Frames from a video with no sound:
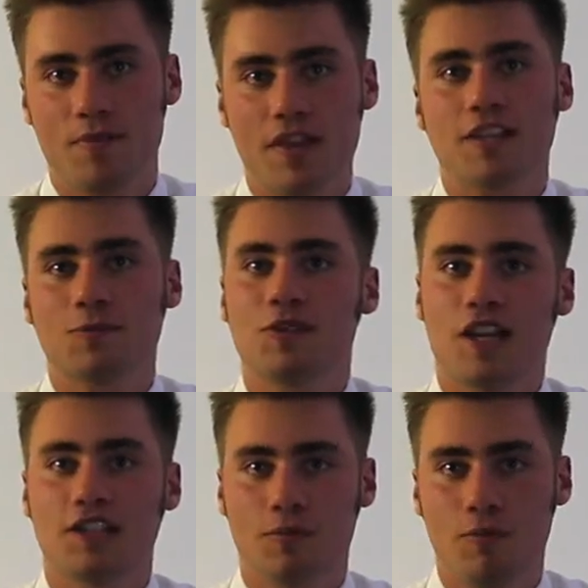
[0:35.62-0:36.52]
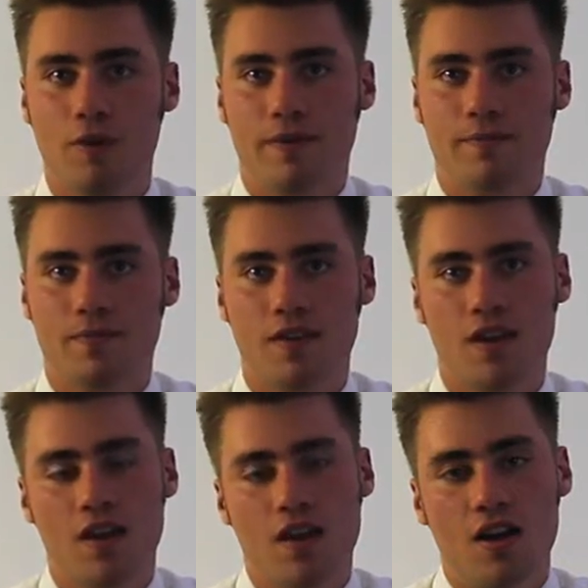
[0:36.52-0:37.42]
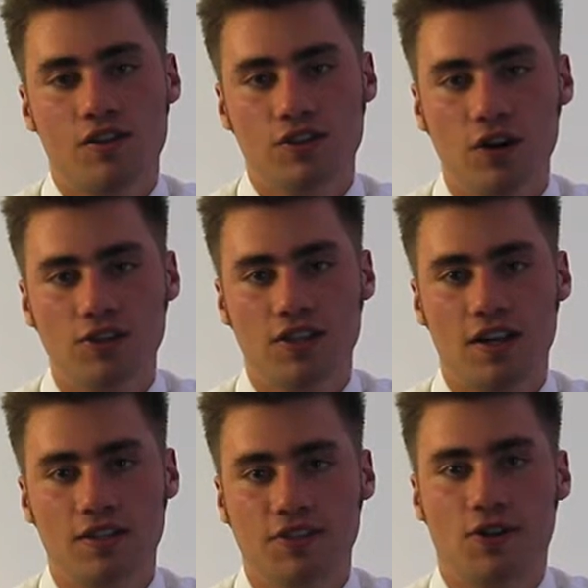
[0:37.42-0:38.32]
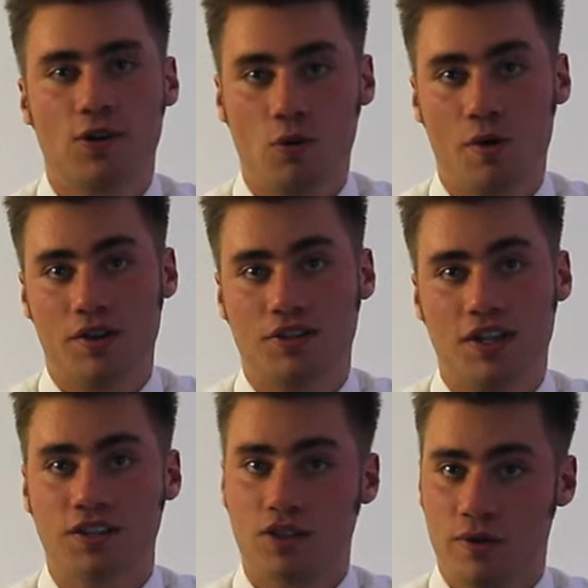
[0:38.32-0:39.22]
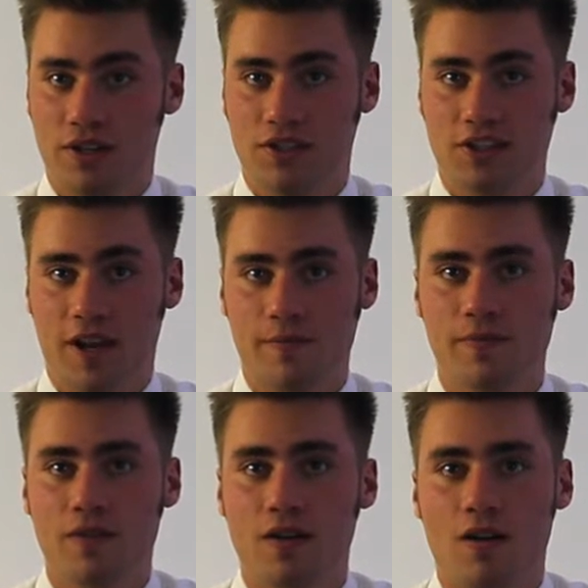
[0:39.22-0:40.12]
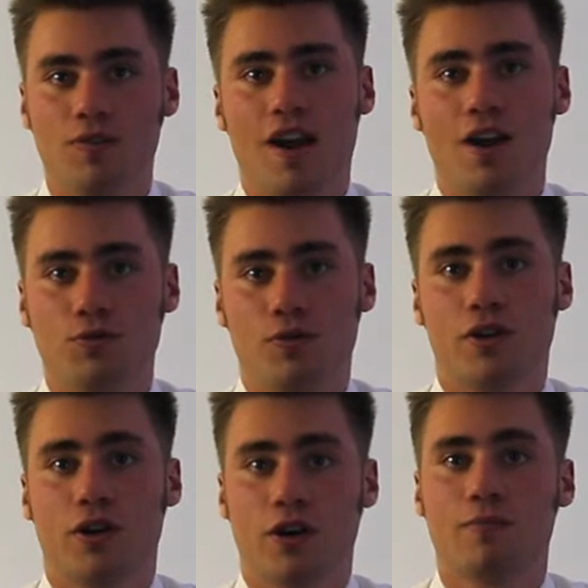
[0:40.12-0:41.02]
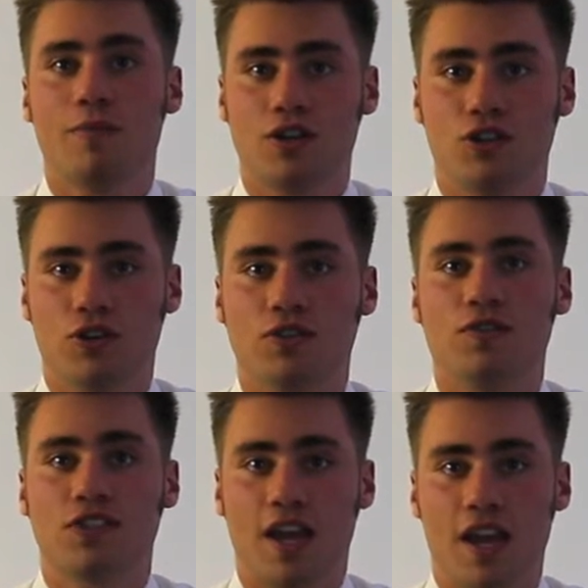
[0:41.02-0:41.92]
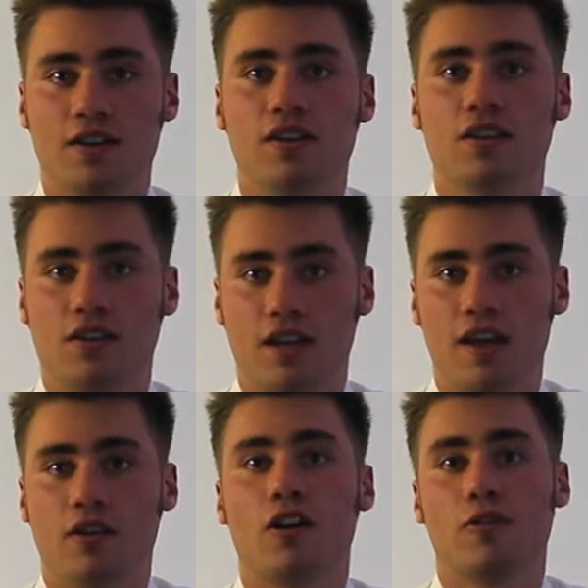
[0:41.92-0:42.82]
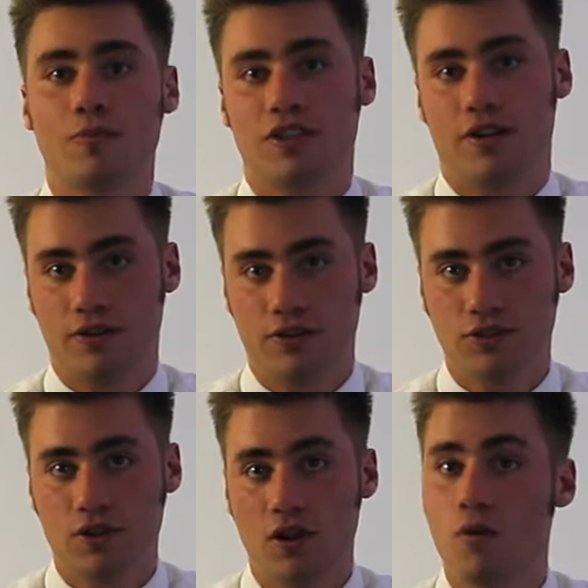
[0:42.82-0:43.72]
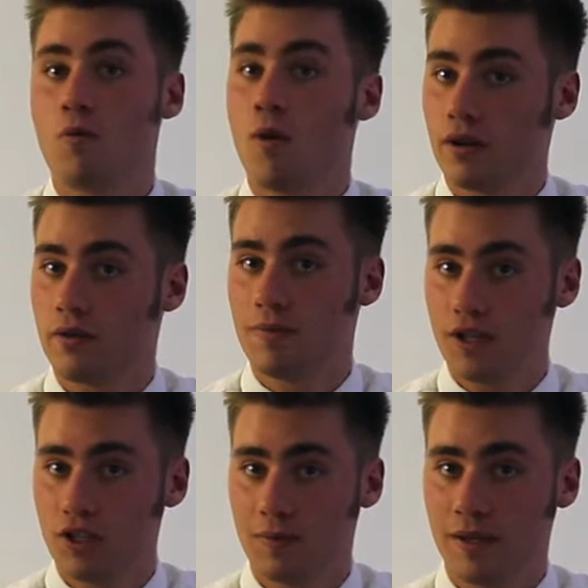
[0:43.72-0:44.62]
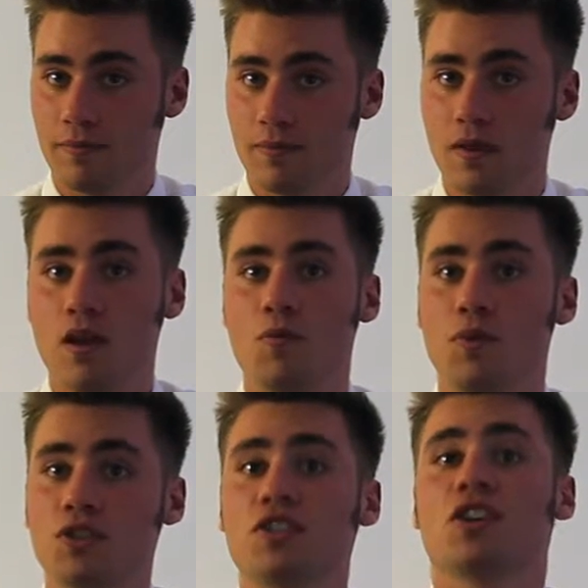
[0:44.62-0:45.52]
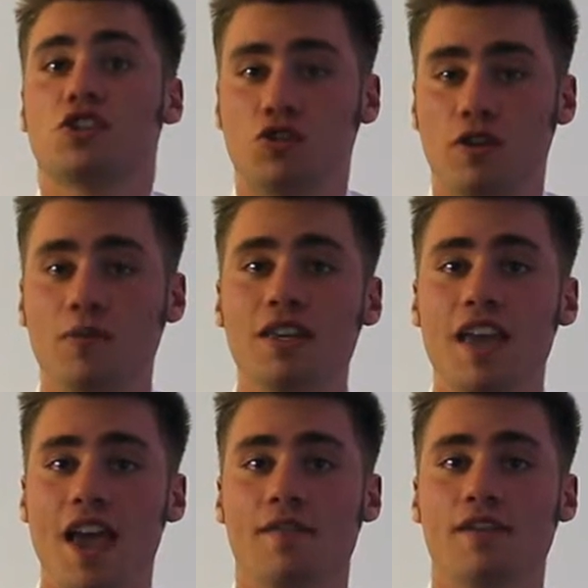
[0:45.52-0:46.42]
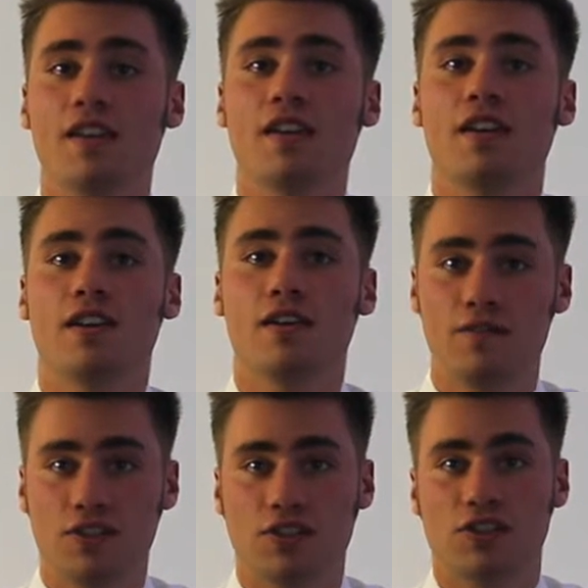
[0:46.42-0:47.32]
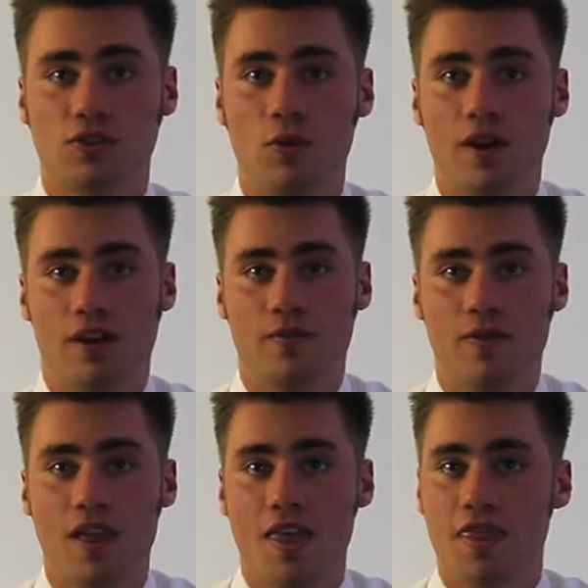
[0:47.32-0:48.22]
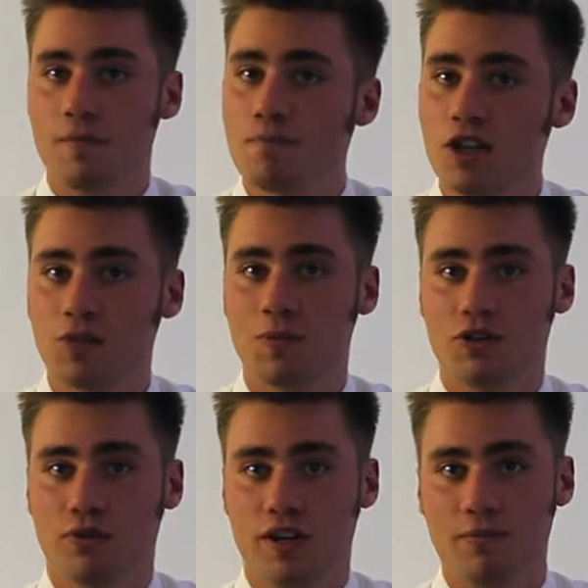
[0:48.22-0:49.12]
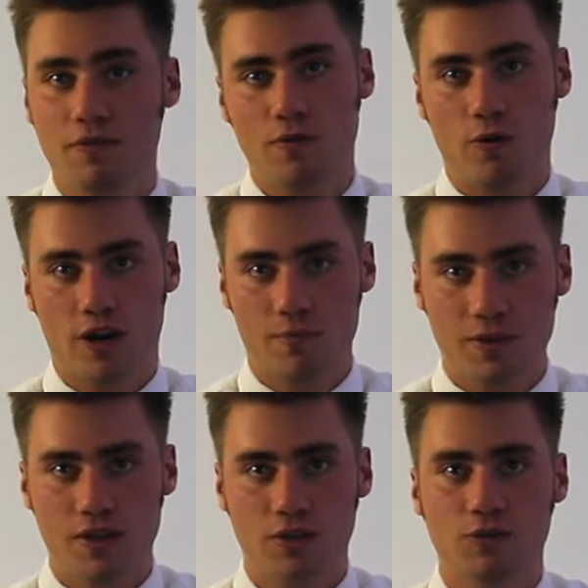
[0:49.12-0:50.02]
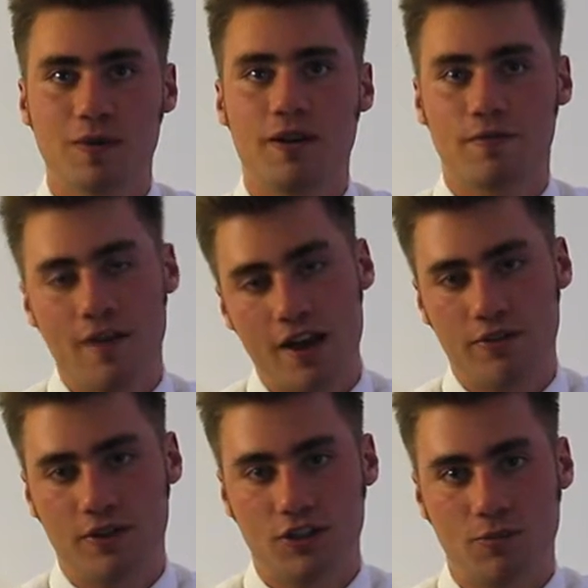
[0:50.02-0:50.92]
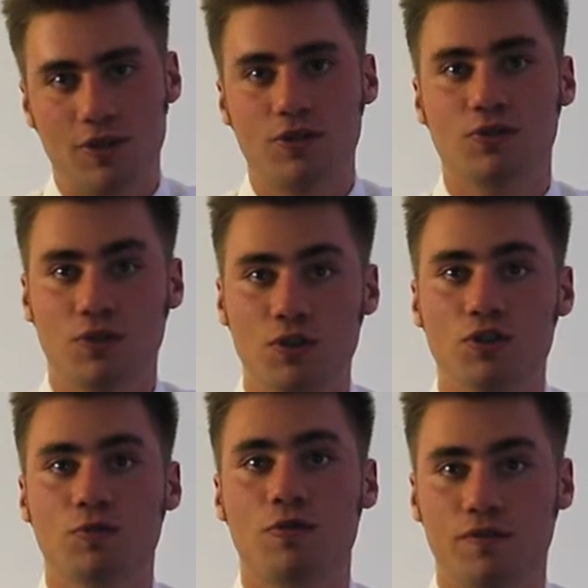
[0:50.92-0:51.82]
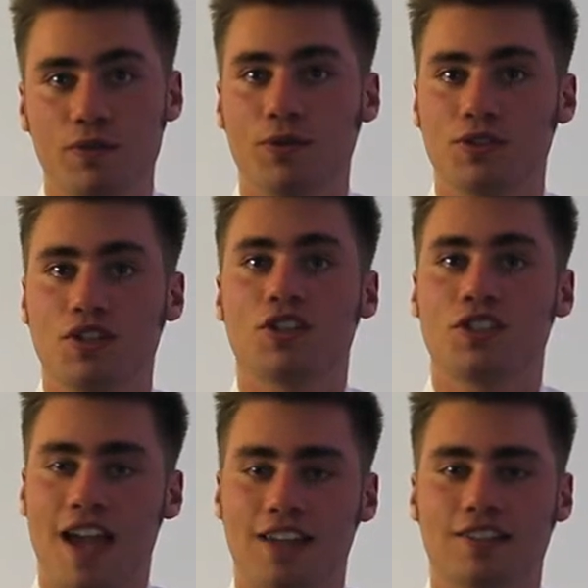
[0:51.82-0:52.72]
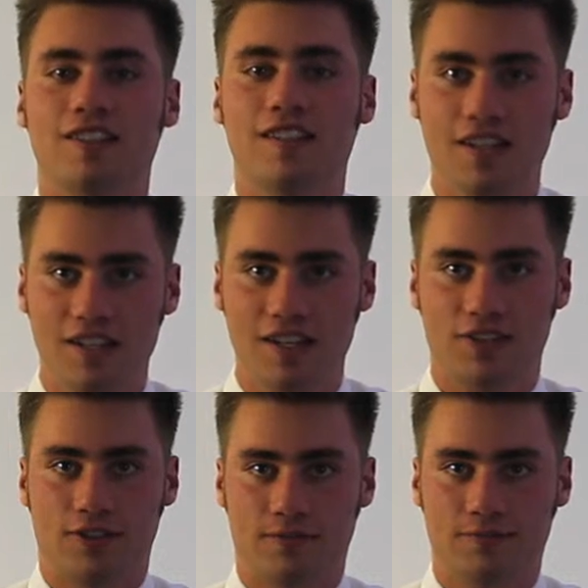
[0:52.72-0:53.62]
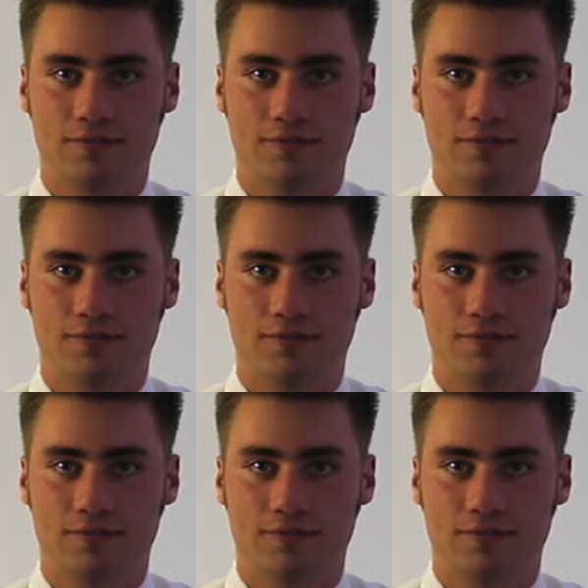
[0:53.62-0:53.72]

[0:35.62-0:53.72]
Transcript: But that's besides the point. Tar sands, or oil sands according to some, are naturally occurring mixtures of sand, clay, or other materials, water, and bitumen, which is an extremely heavy and viscous oil that must be treated before it can be used by refineries to produce usable fuels such as gasoline and diesel.